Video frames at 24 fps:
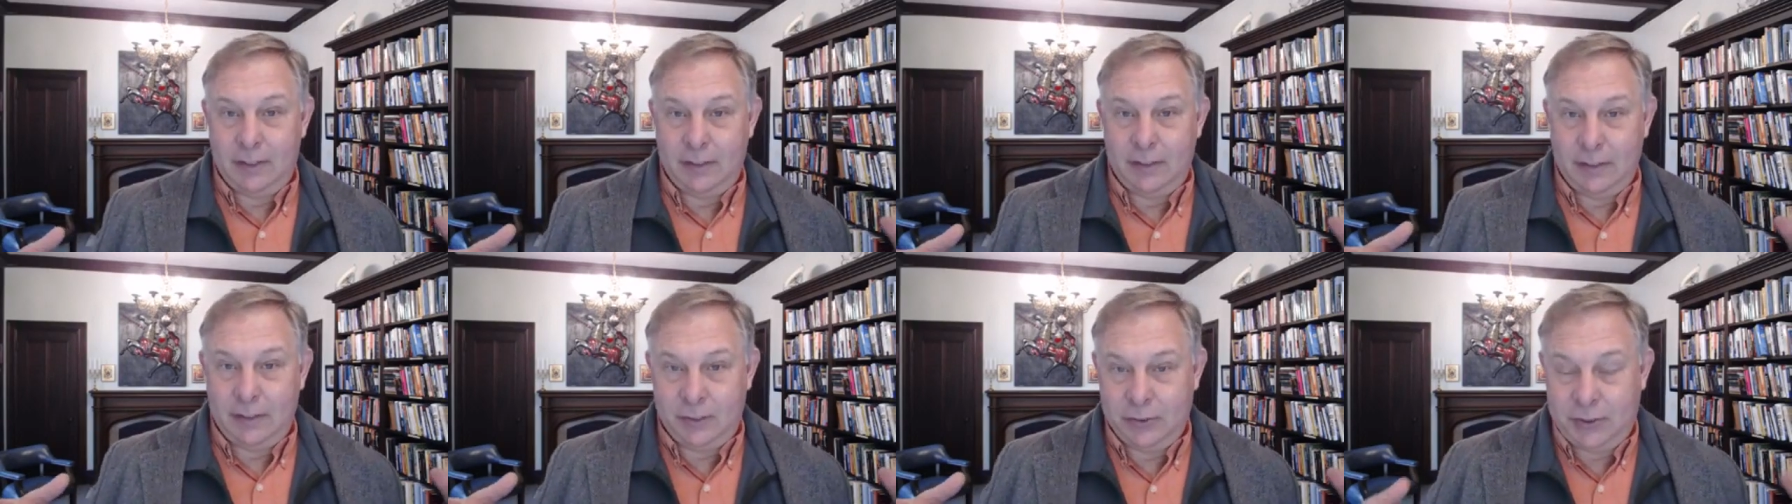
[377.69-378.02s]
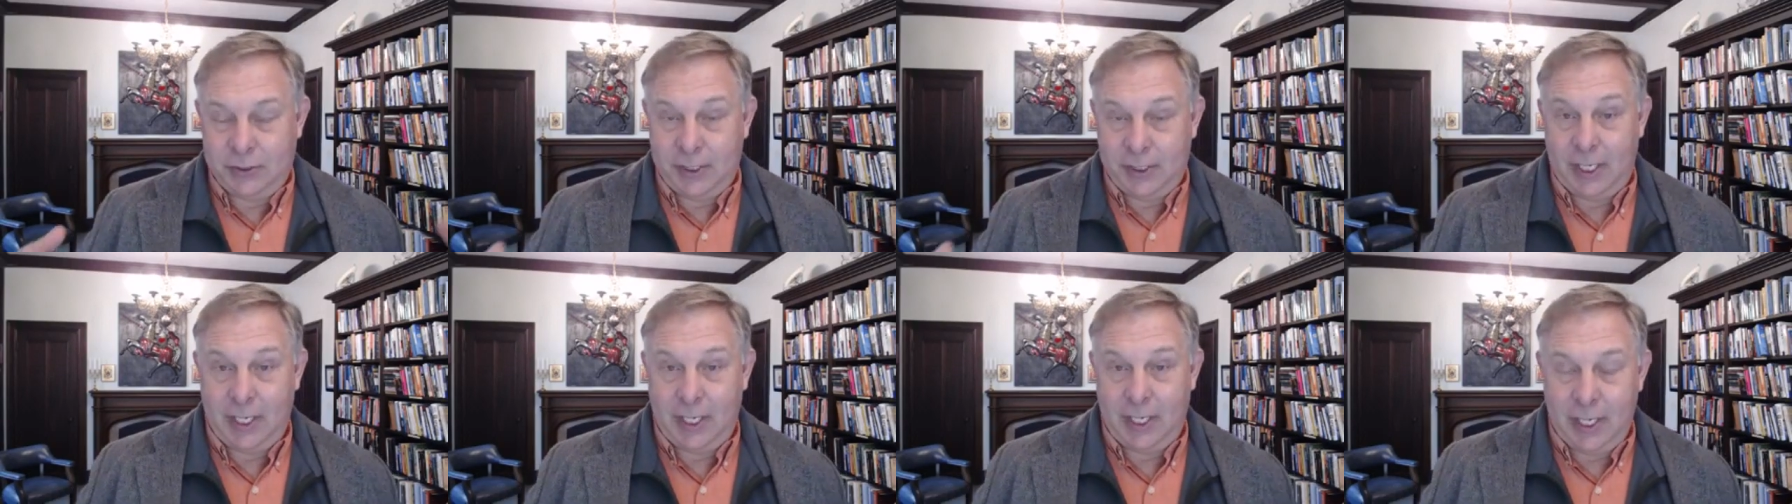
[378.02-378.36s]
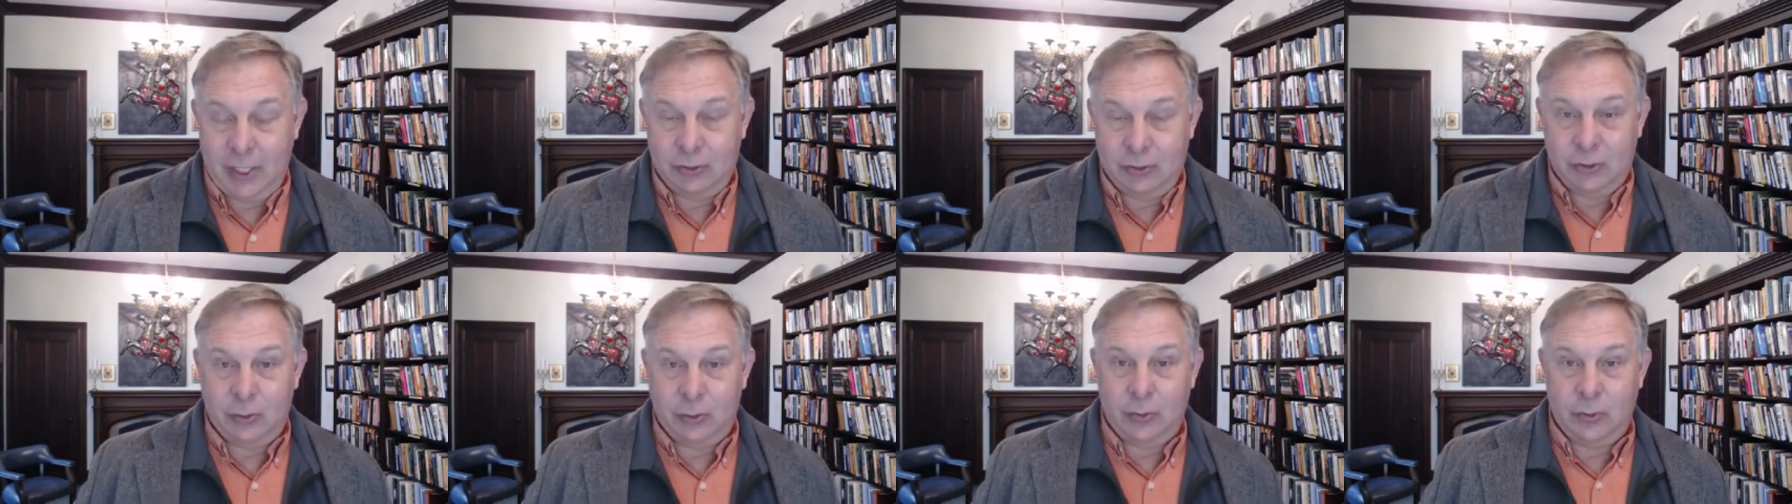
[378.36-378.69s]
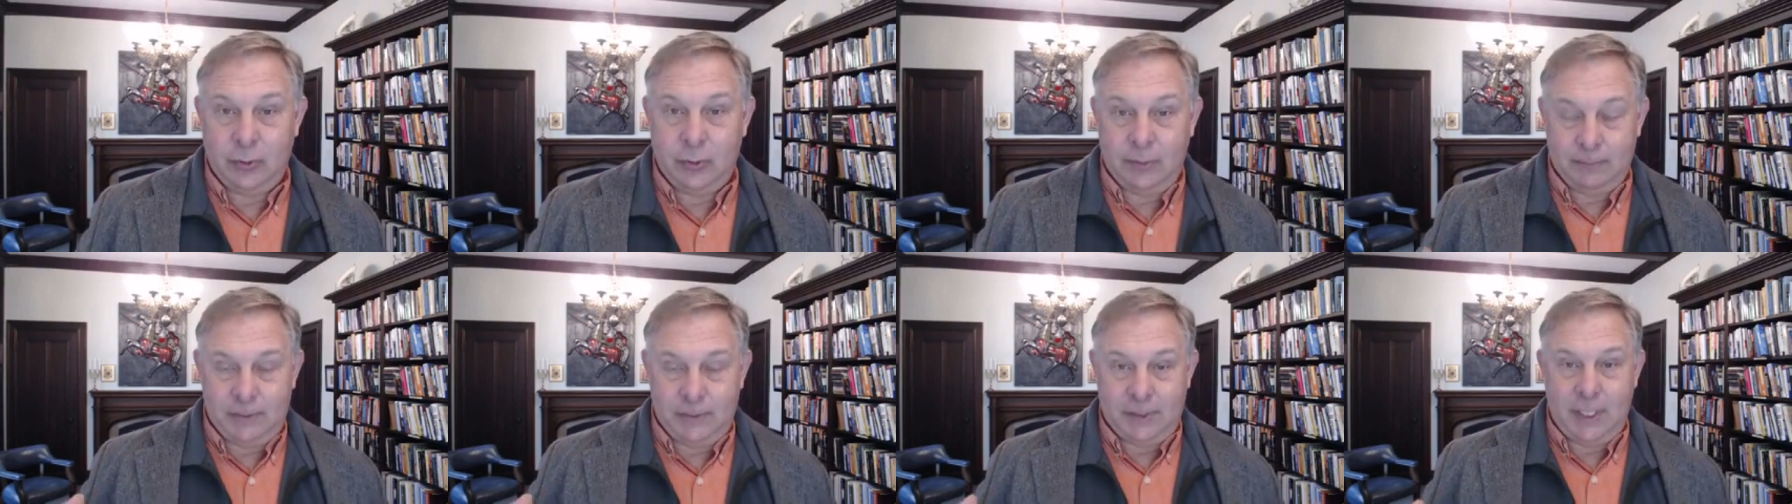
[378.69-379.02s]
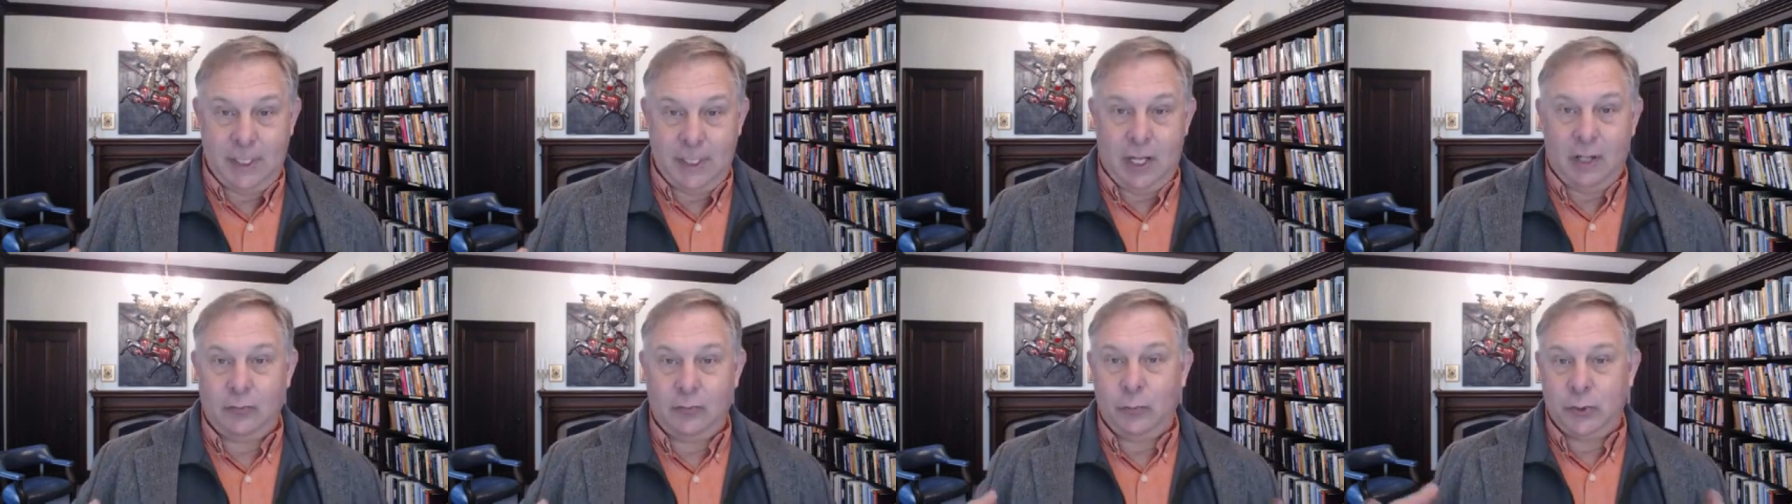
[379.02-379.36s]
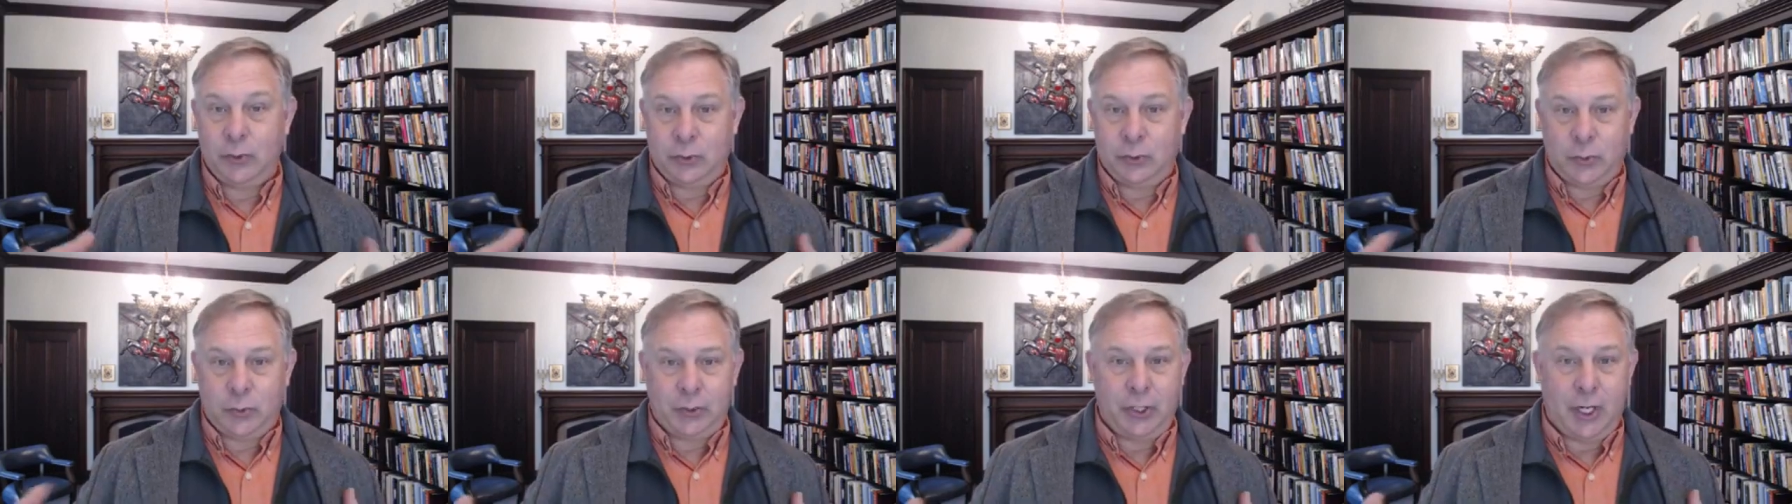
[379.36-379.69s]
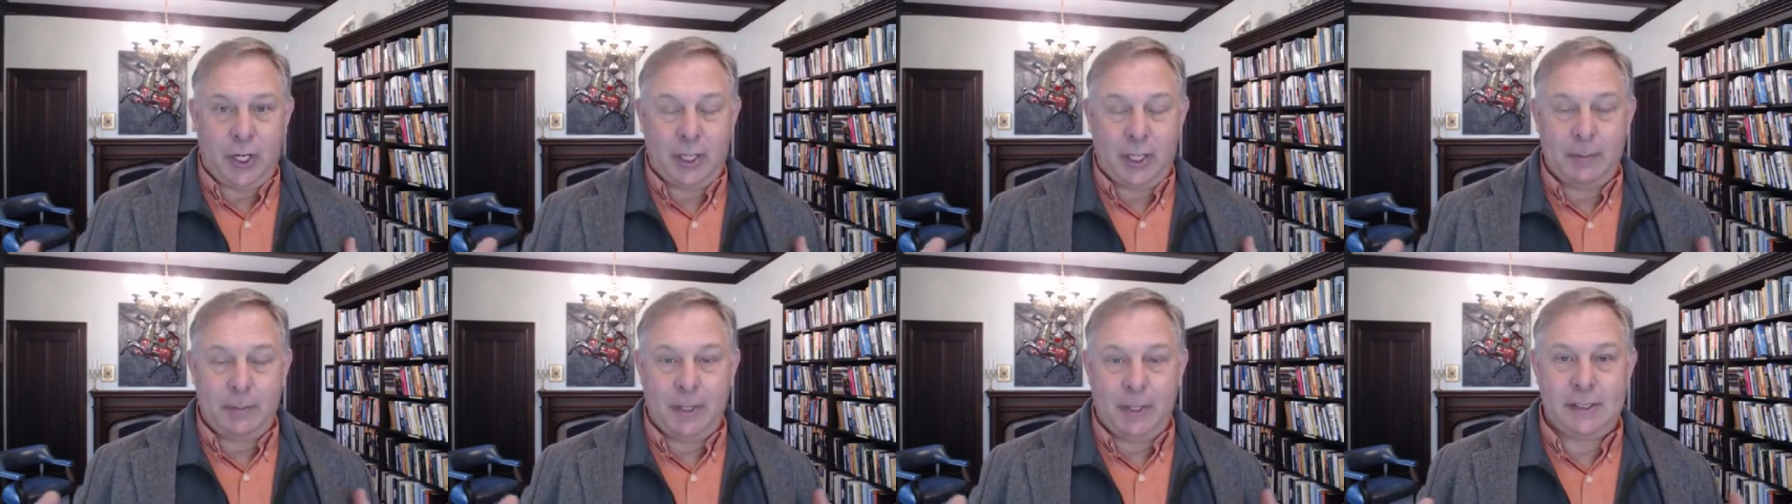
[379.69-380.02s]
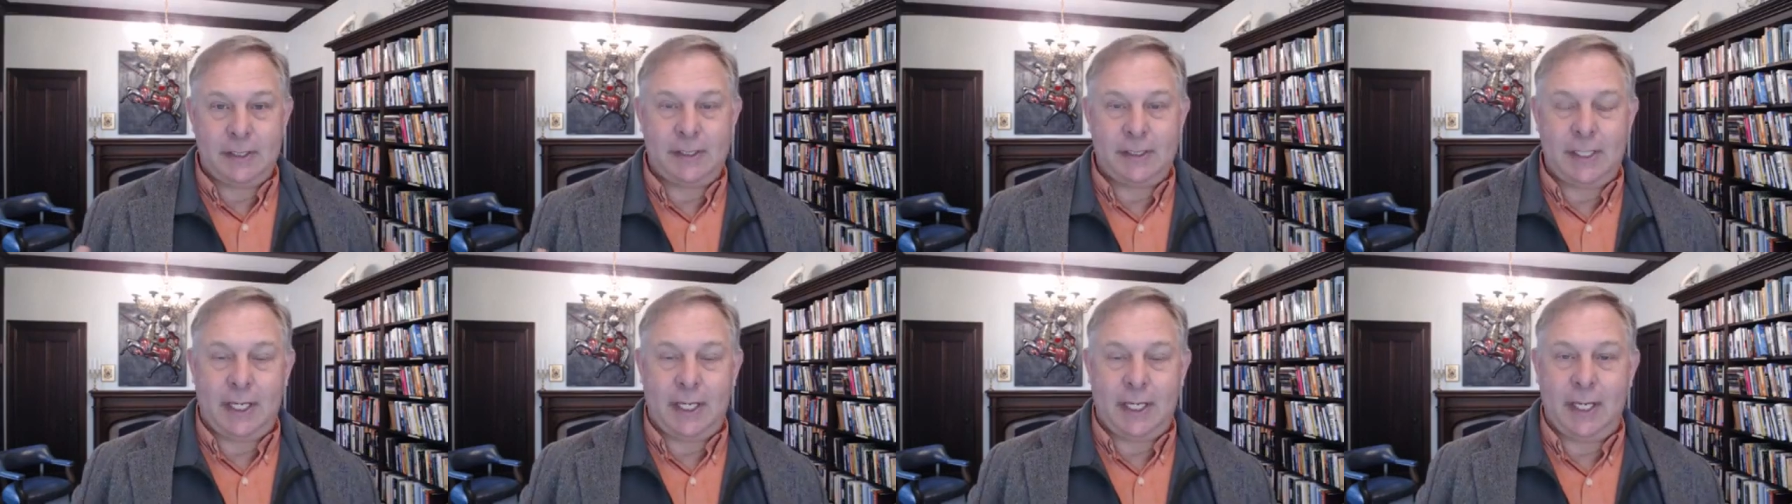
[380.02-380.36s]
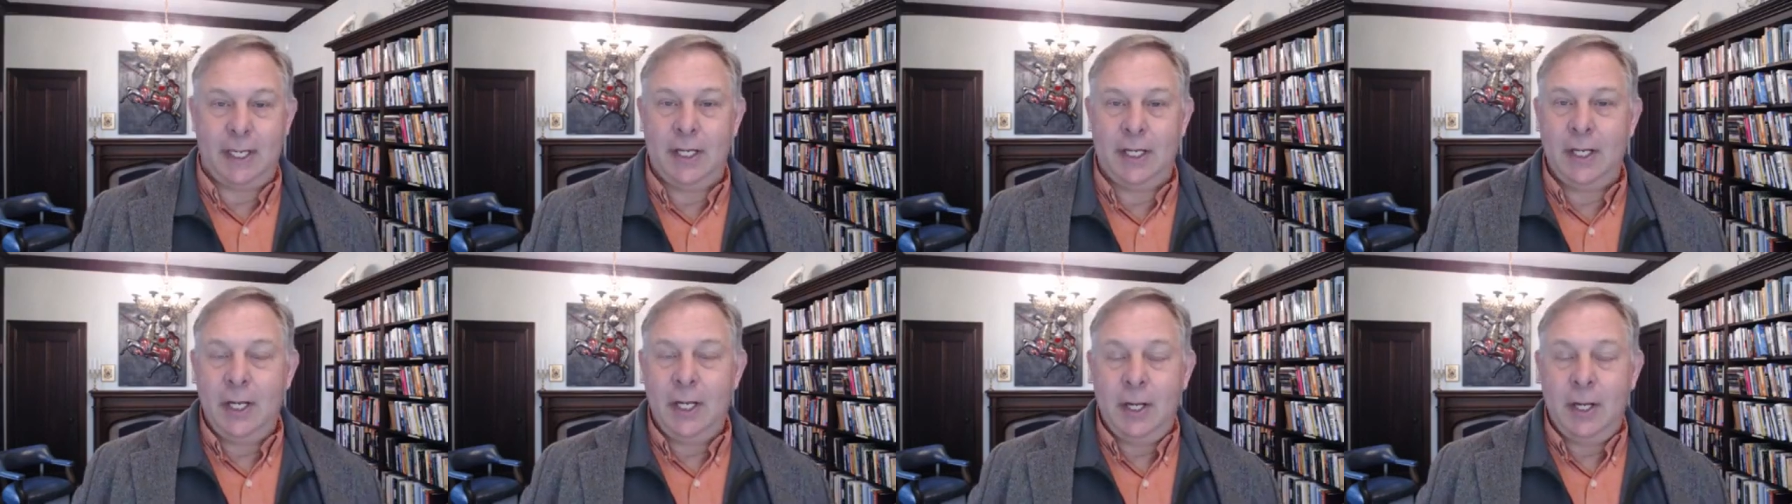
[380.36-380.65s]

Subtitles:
There's Saint Andrew himself, which we'll talk about in a second,